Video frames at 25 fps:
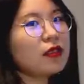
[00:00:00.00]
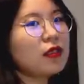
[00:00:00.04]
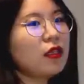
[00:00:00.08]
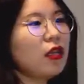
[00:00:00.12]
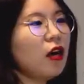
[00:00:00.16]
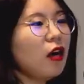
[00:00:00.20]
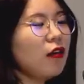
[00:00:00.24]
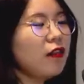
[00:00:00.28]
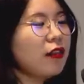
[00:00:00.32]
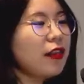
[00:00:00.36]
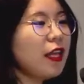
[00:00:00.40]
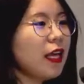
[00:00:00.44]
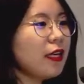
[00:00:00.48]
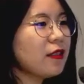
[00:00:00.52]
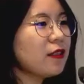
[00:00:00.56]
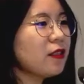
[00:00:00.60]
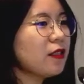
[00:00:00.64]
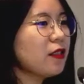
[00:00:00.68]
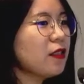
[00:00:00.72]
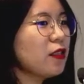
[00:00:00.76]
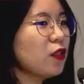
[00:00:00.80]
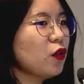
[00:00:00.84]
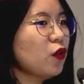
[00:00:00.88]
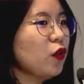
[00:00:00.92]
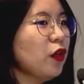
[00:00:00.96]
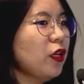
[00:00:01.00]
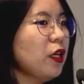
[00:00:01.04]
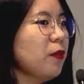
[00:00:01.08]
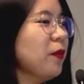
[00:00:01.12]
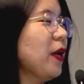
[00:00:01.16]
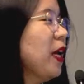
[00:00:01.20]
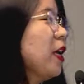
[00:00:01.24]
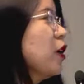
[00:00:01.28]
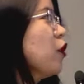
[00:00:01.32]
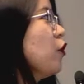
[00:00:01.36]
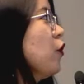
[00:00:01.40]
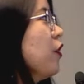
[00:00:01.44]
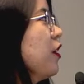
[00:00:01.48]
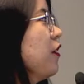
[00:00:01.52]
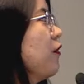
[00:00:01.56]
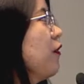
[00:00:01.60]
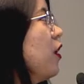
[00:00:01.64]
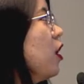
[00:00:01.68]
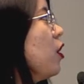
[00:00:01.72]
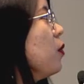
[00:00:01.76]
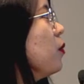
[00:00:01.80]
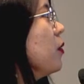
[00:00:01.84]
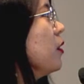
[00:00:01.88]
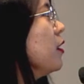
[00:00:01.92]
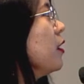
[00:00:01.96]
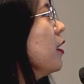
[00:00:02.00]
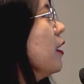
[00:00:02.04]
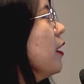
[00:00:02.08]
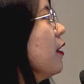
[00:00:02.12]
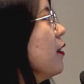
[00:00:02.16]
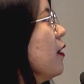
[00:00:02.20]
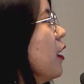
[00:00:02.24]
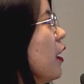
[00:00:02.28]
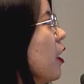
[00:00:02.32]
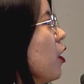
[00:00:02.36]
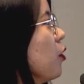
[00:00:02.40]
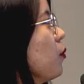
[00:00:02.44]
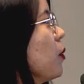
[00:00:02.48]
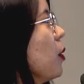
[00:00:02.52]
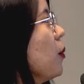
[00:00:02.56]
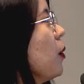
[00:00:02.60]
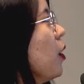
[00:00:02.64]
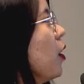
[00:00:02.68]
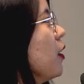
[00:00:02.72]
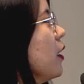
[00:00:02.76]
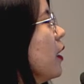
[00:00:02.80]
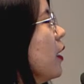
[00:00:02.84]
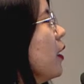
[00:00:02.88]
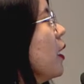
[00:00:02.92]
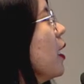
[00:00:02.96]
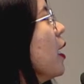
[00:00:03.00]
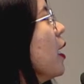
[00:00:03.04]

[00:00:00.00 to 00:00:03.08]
not necessary macroenvironment in the human body,